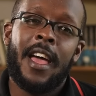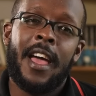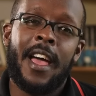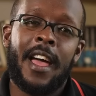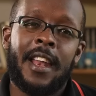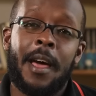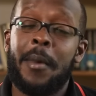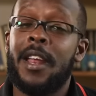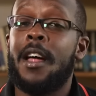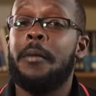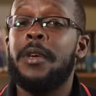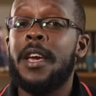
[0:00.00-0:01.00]
And I may
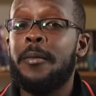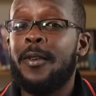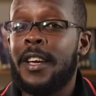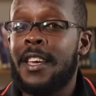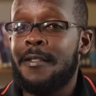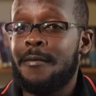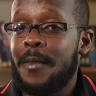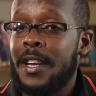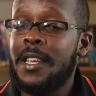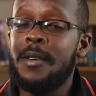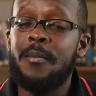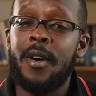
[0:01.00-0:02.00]
not be able to give
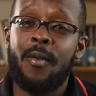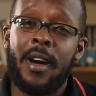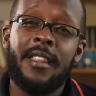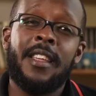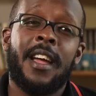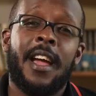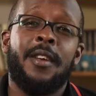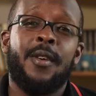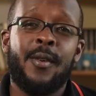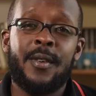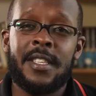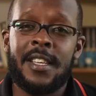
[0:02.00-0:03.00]
money, but one thing I
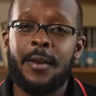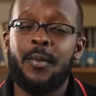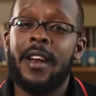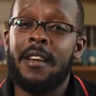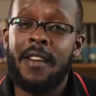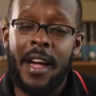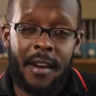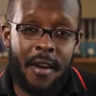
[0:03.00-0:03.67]
know is that whatever I